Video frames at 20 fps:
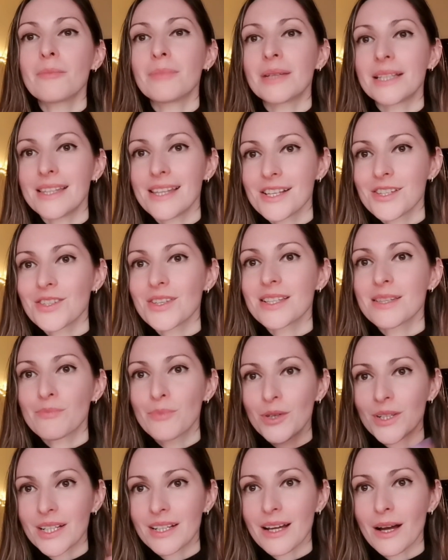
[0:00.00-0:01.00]
But let's just
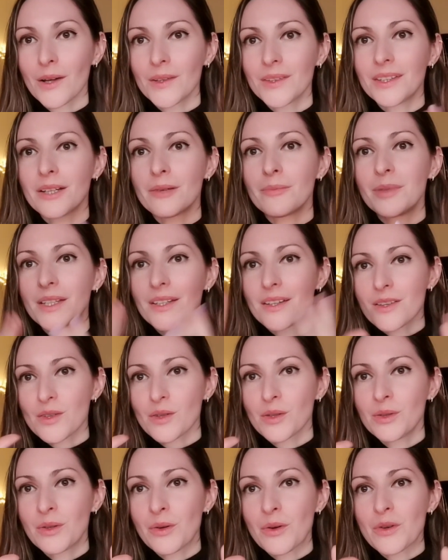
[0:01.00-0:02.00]
put it out there,
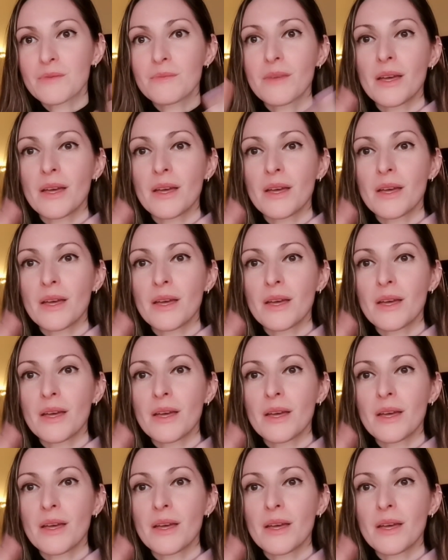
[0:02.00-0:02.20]
because who knows,